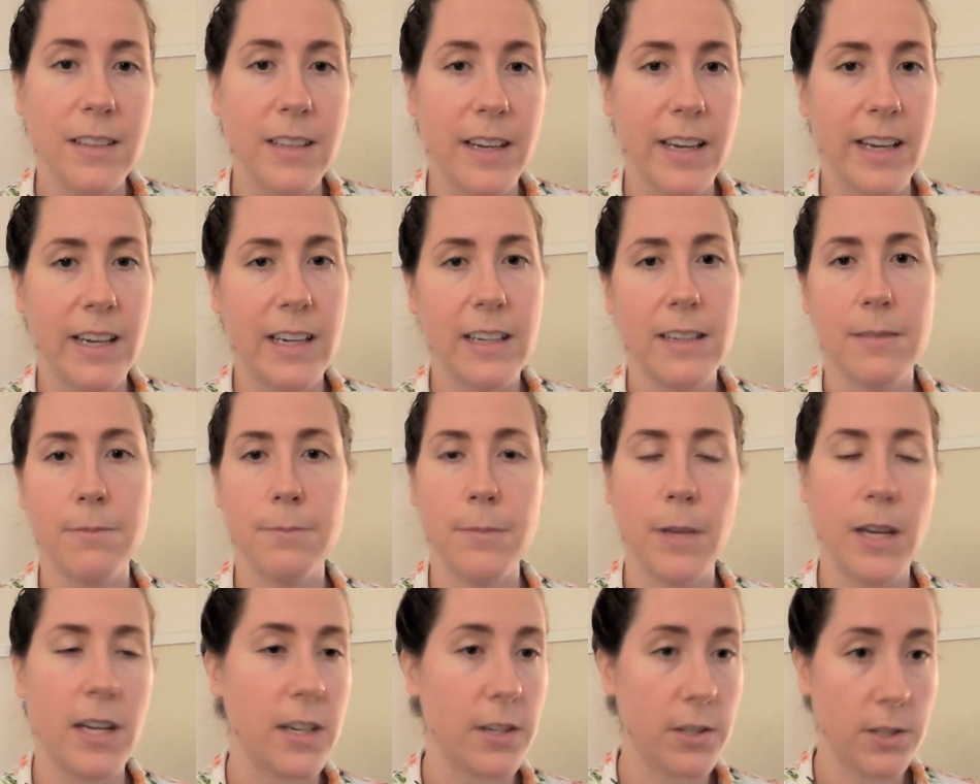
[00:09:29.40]
like
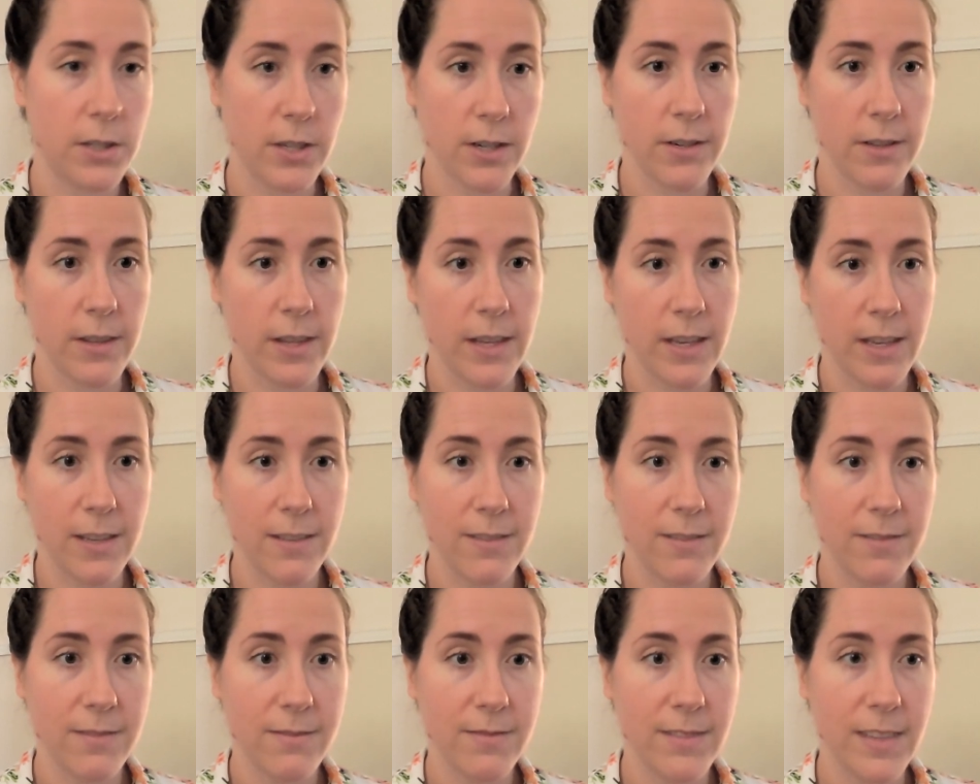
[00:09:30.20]
making sure
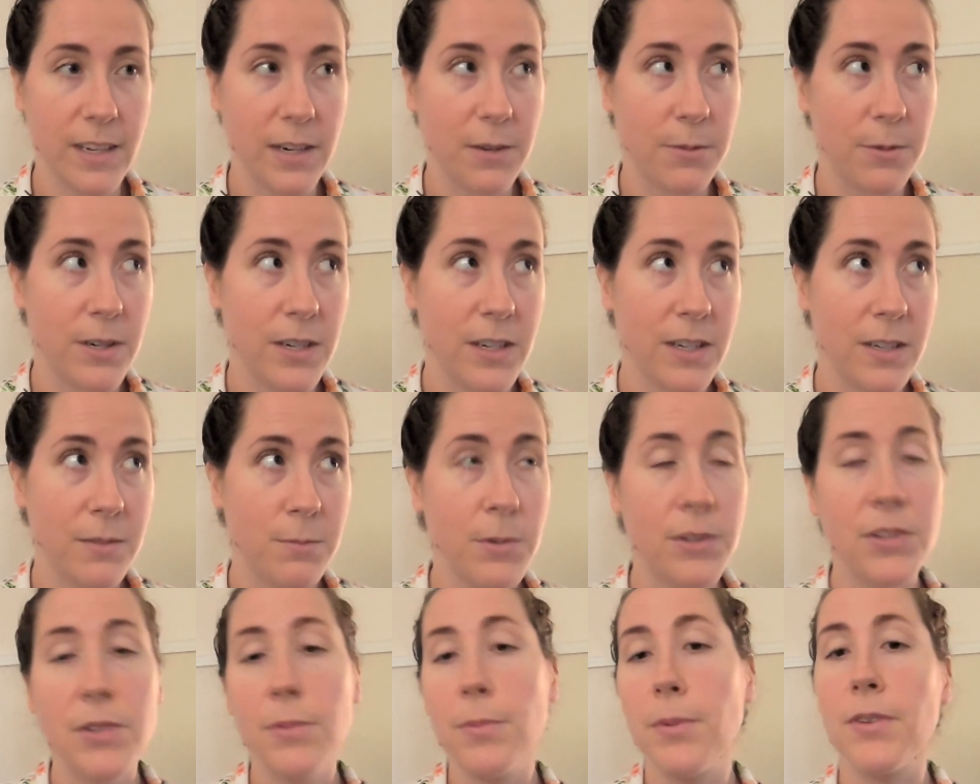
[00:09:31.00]
that there were
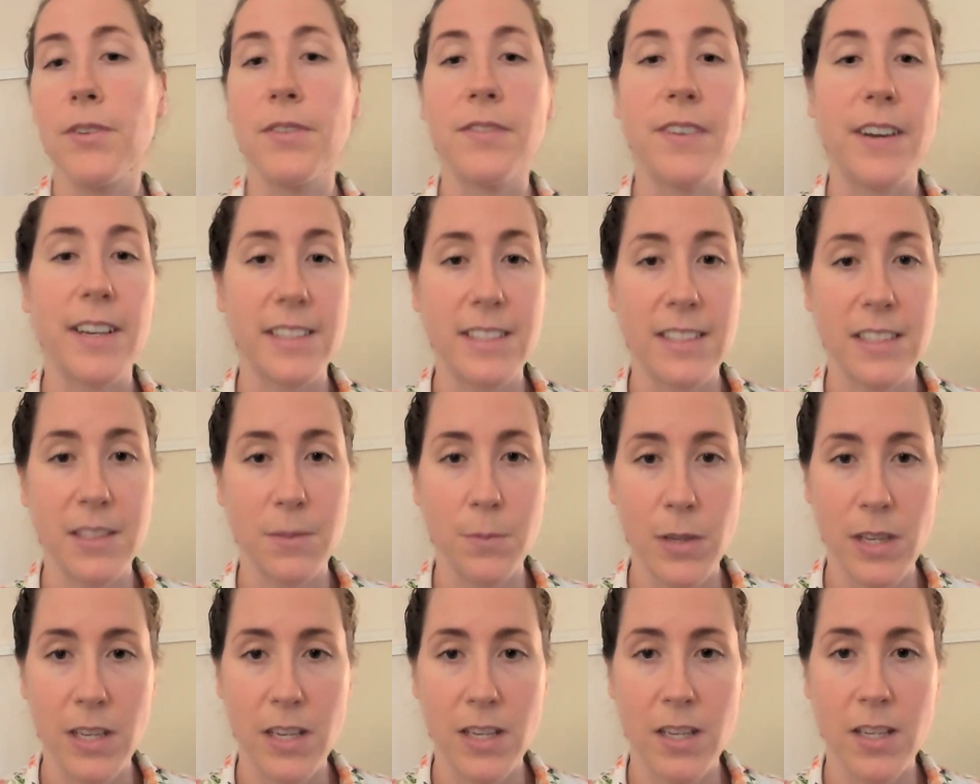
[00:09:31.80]
multiple devices
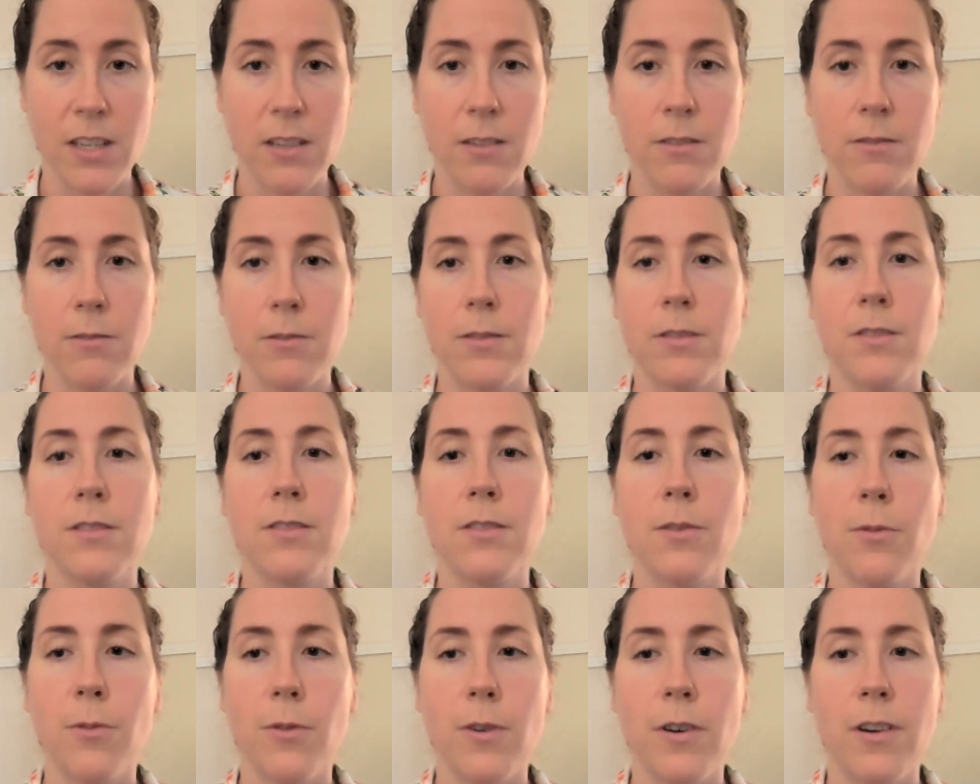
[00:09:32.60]
being
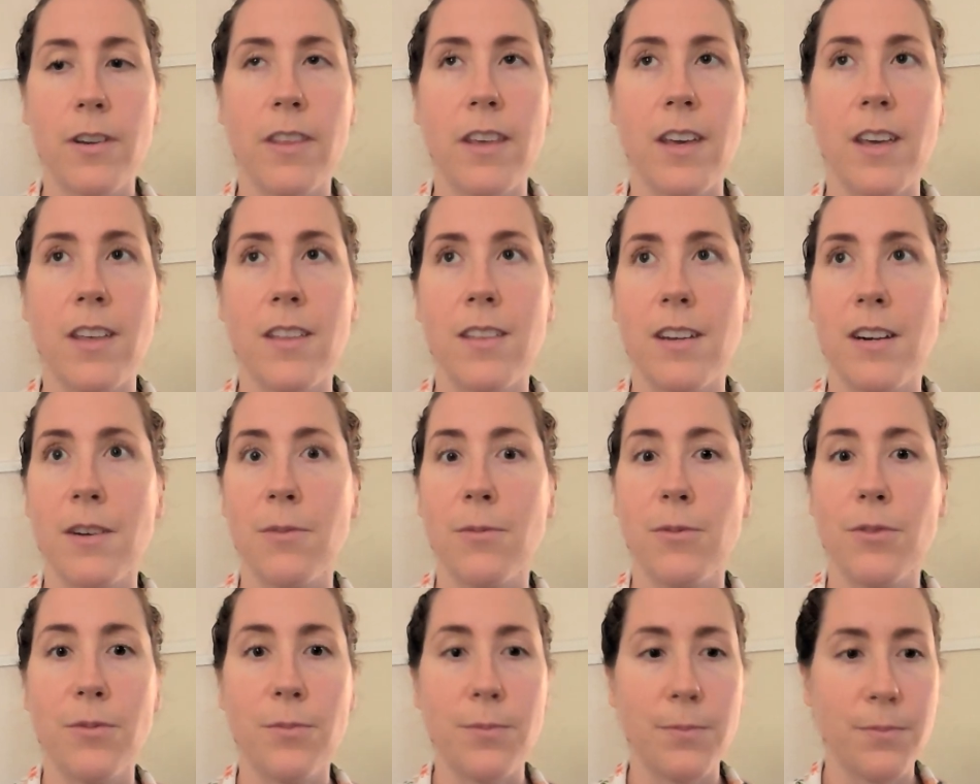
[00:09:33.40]
used, or that there
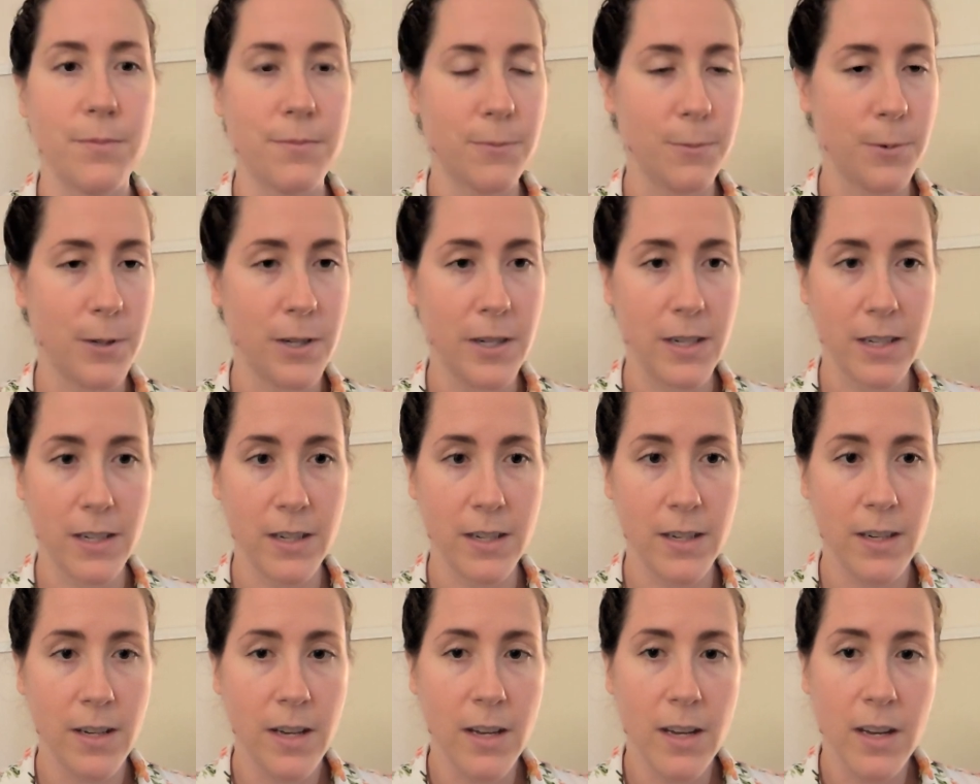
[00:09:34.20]

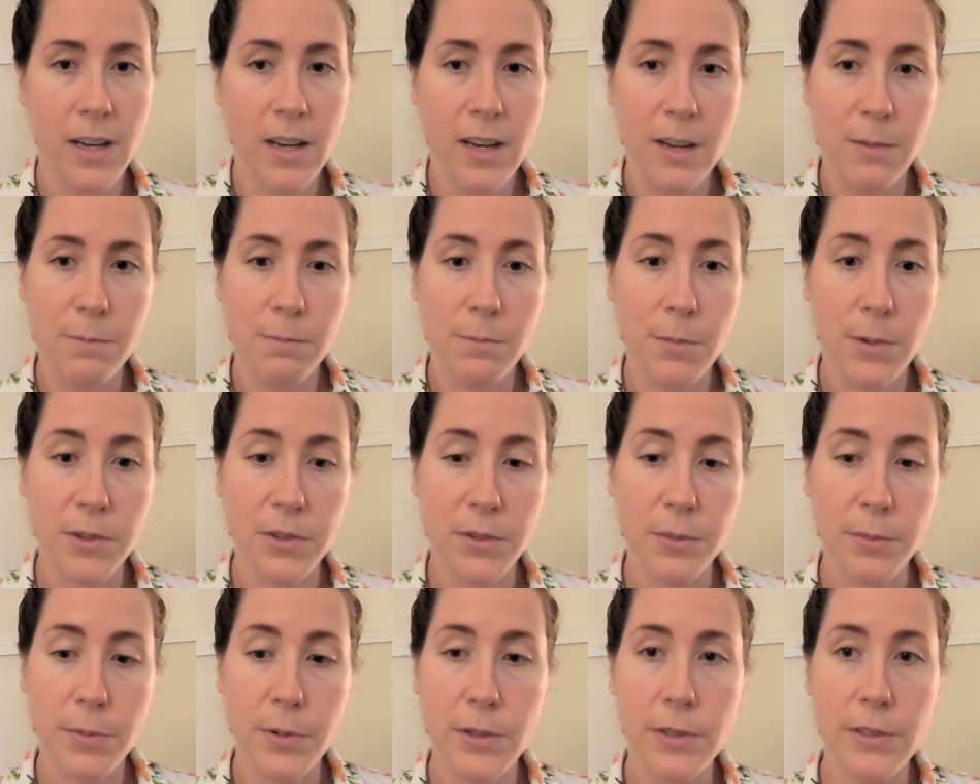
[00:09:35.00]
were
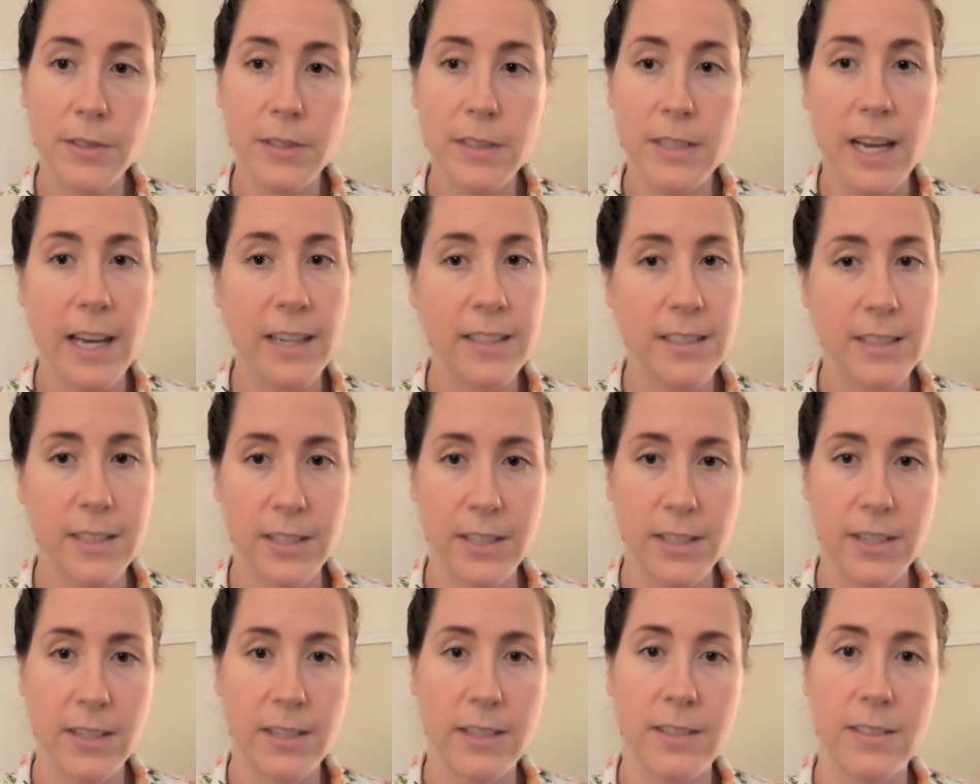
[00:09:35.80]
multiple
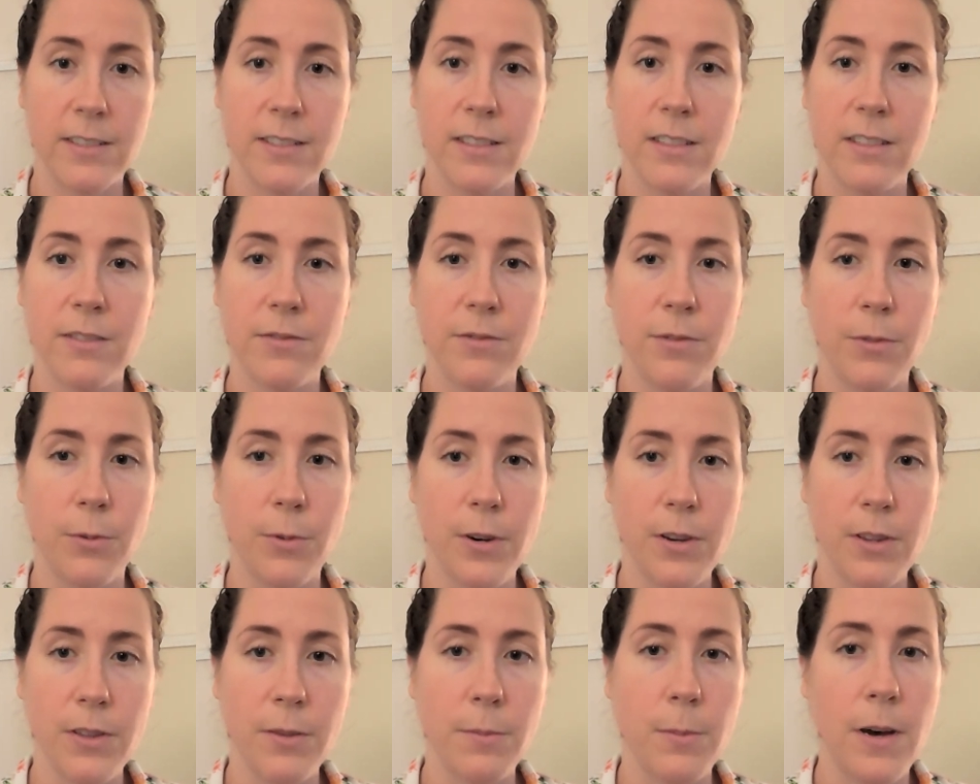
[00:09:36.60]
testers
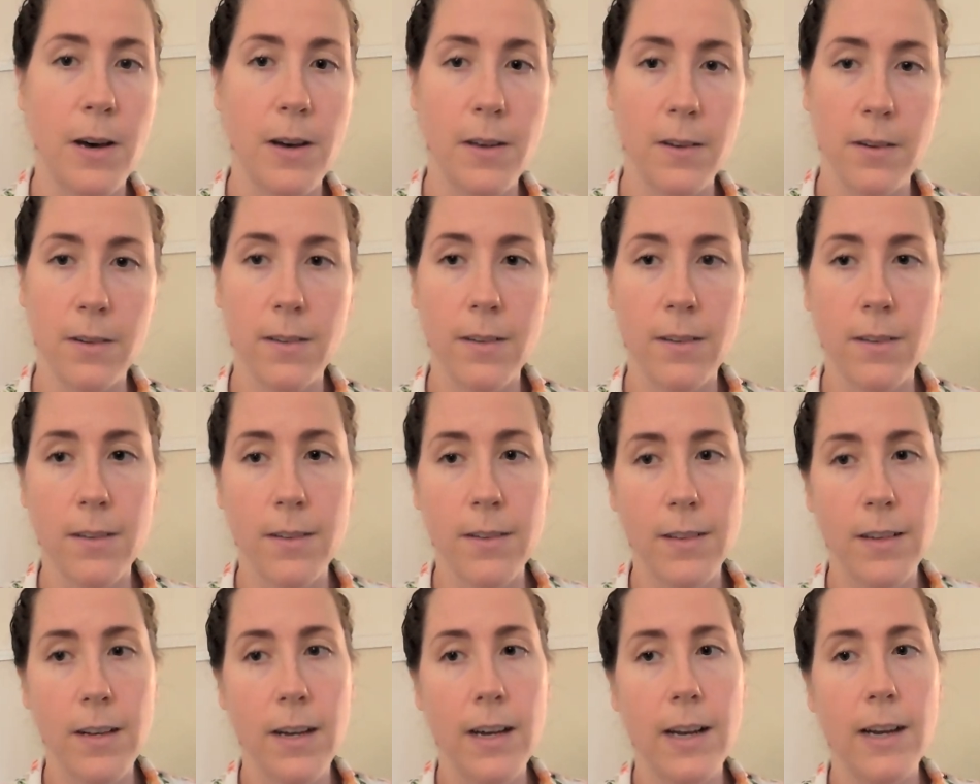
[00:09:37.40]
for the
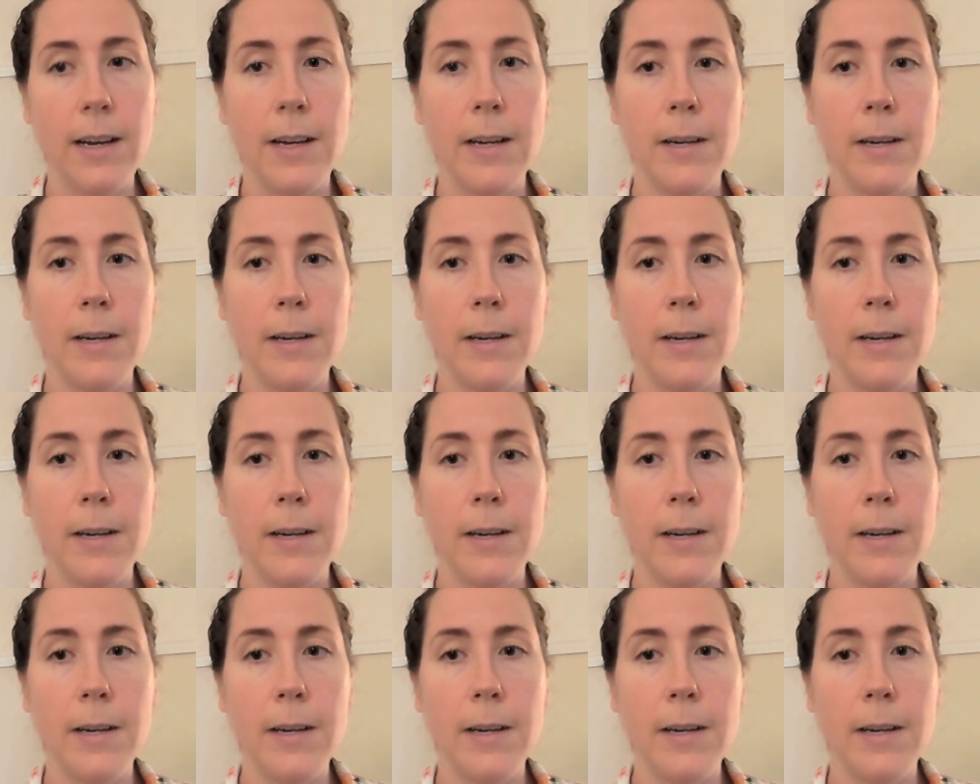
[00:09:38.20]
model.